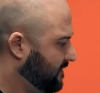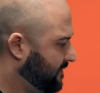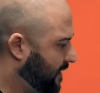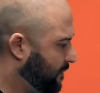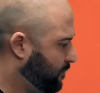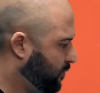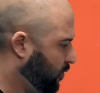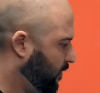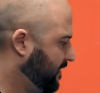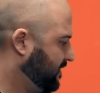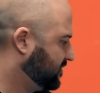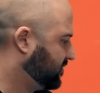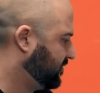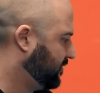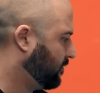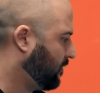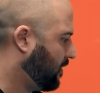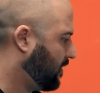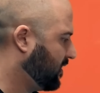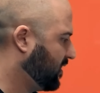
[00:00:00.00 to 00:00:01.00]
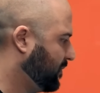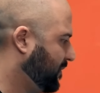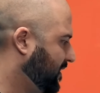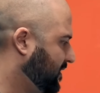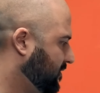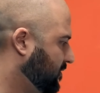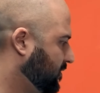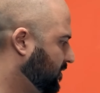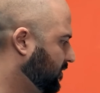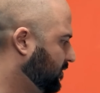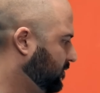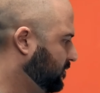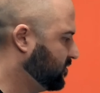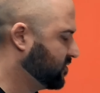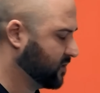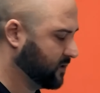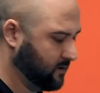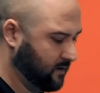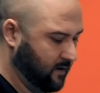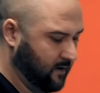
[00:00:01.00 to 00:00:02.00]
that point to your argument, your
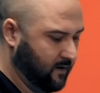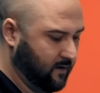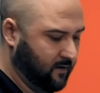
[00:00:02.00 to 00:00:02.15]
conclusion,